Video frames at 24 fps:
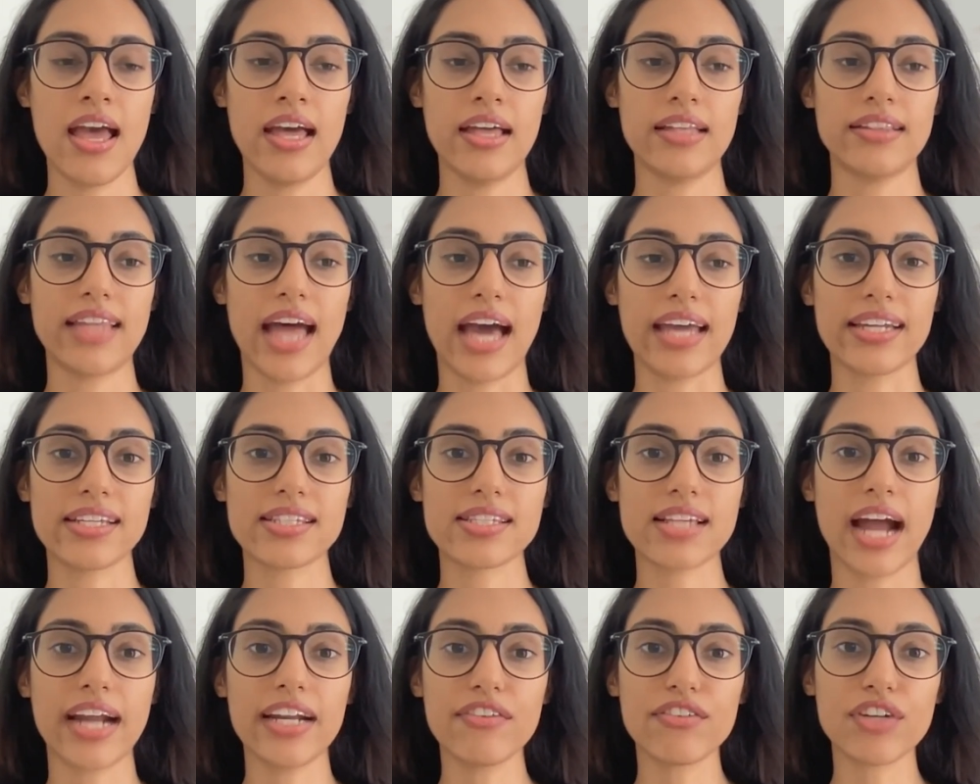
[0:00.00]
that is
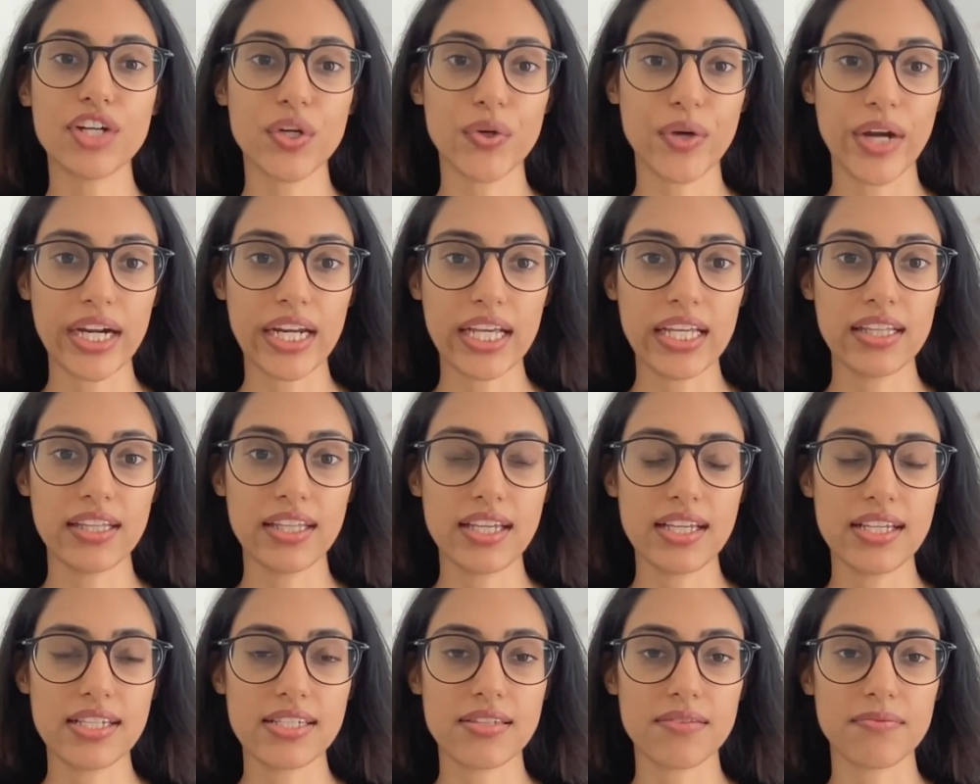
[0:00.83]
kind of creating
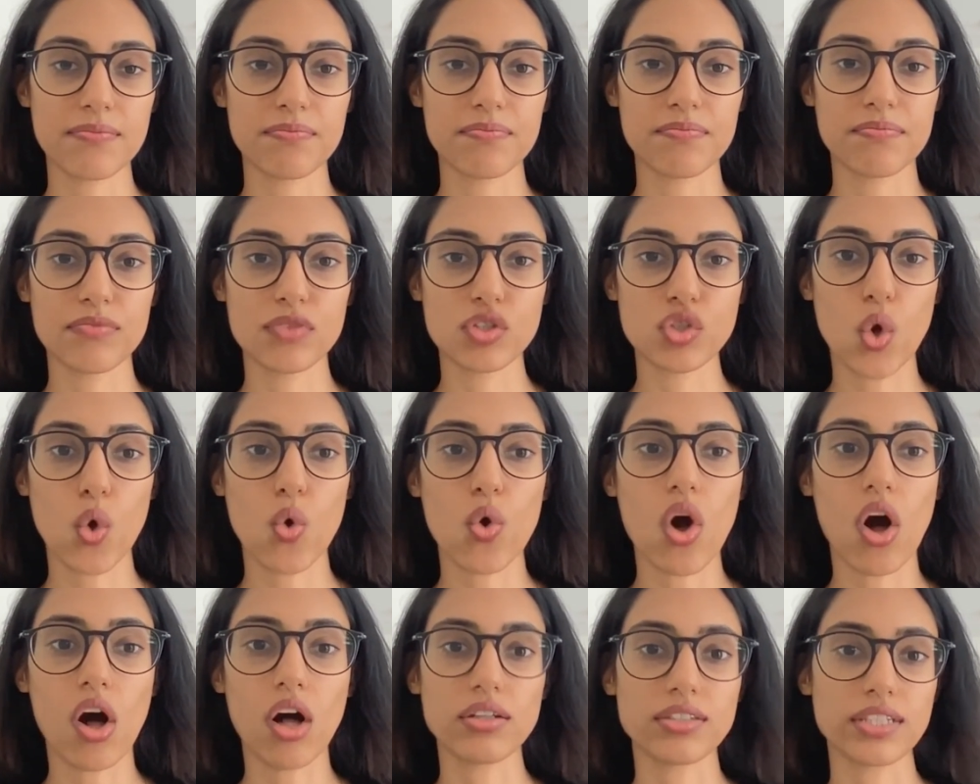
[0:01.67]
these so
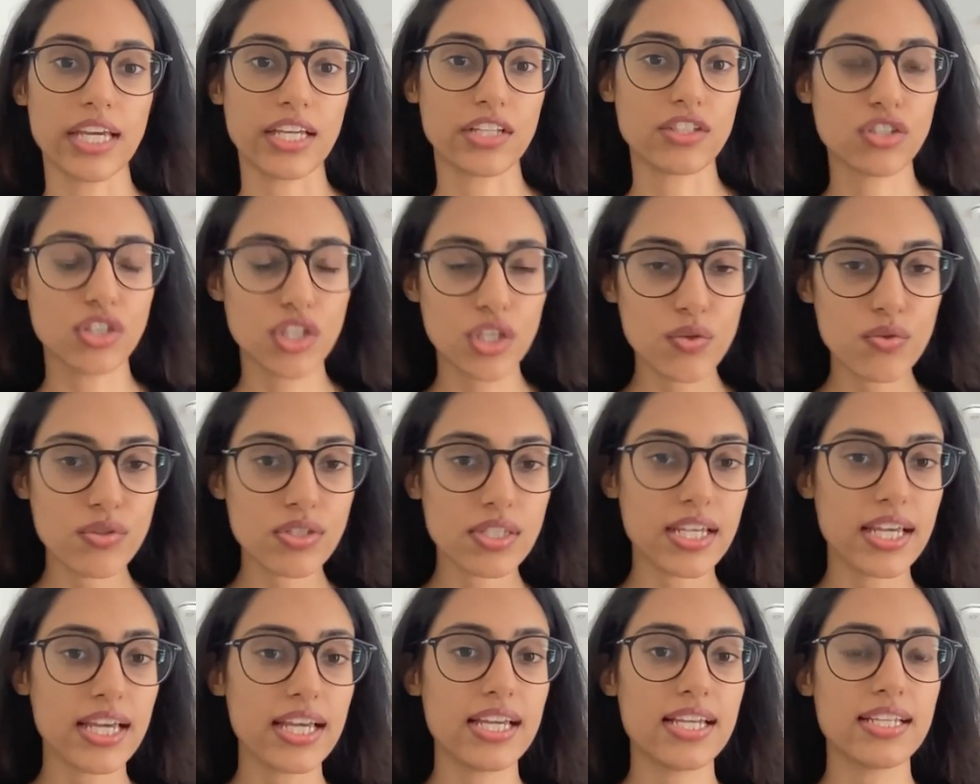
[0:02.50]
called
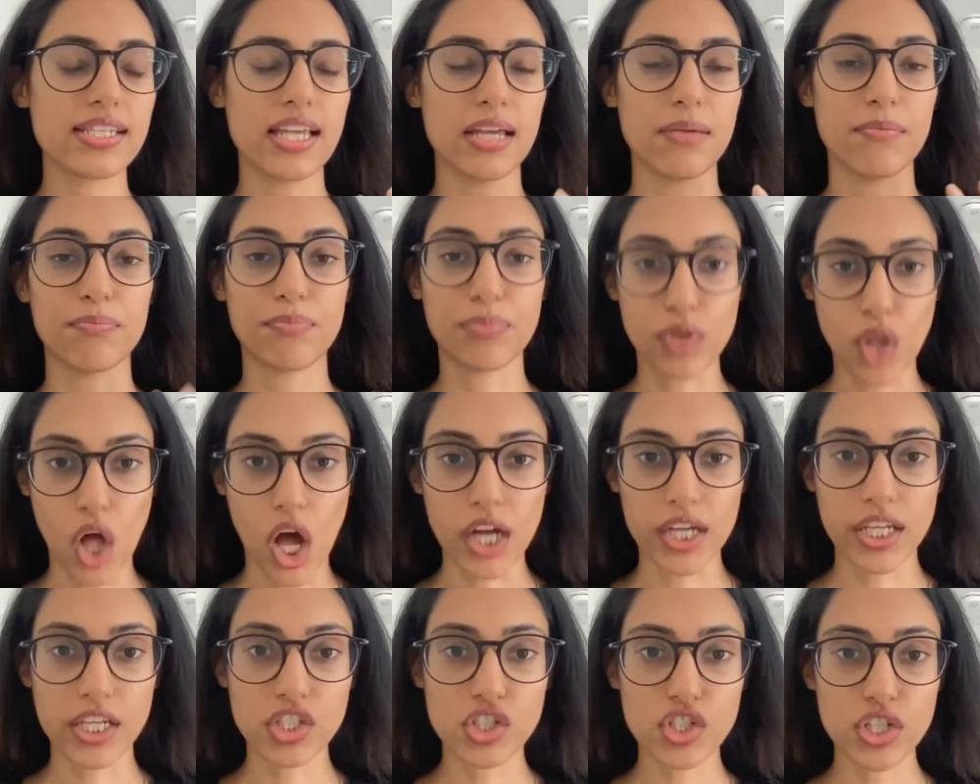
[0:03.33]
excuses and
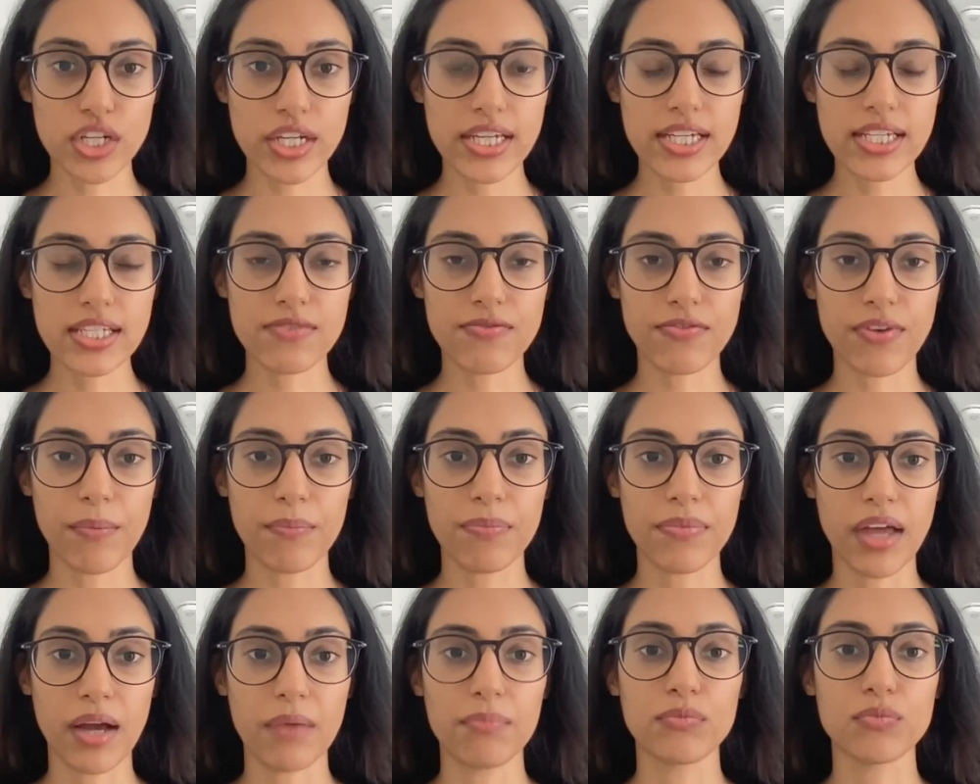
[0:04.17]
blockages from
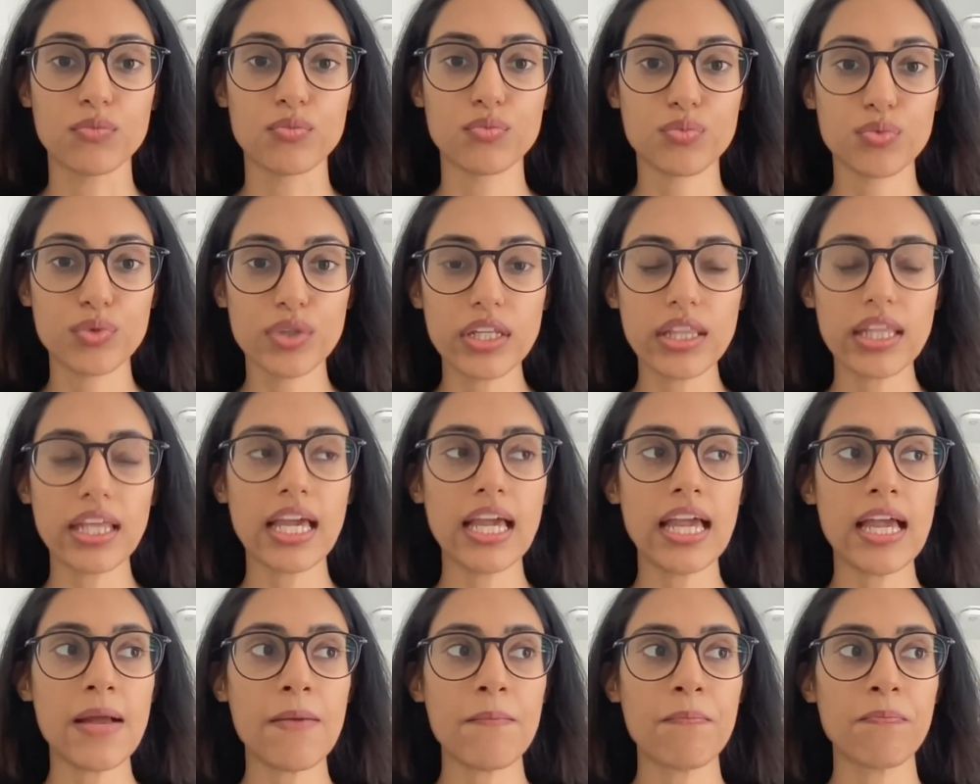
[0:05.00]
them
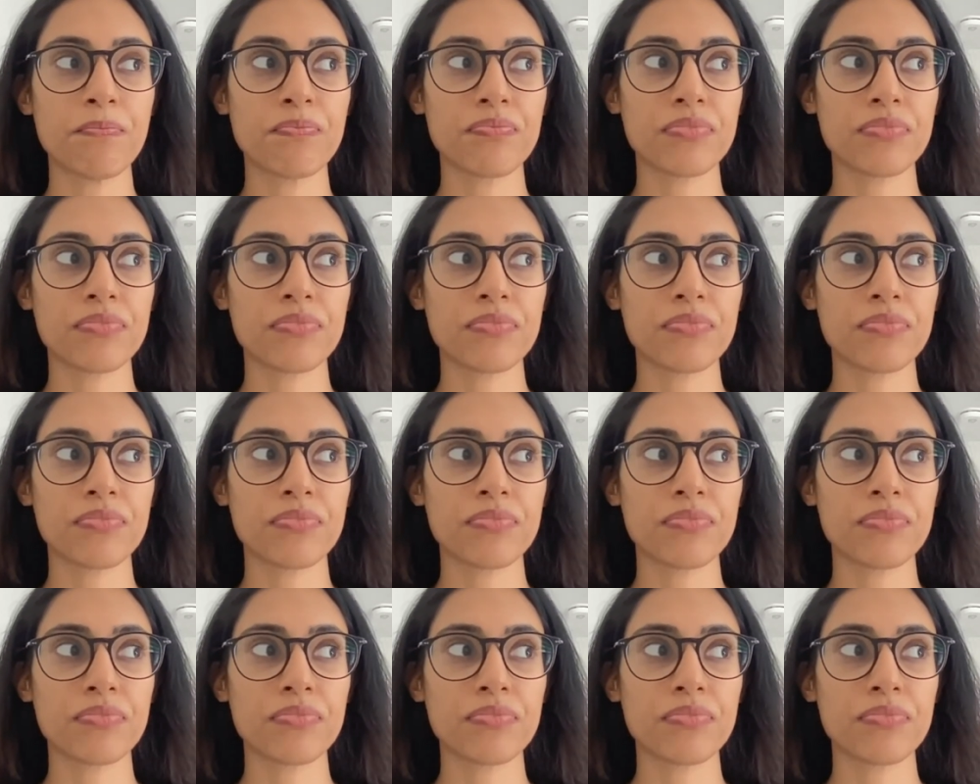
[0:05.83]
really